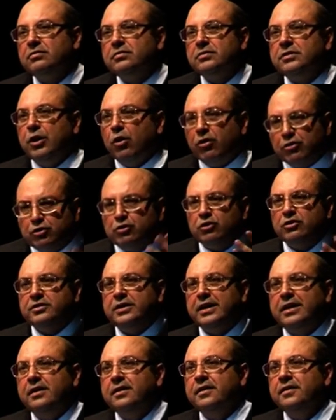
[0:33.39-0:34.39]
He also
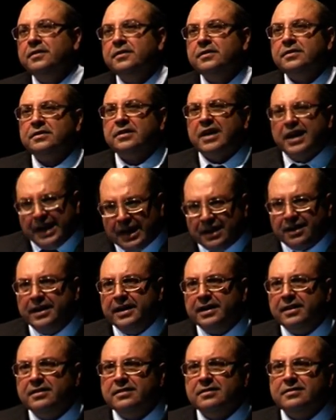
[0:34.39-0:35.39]
said correctly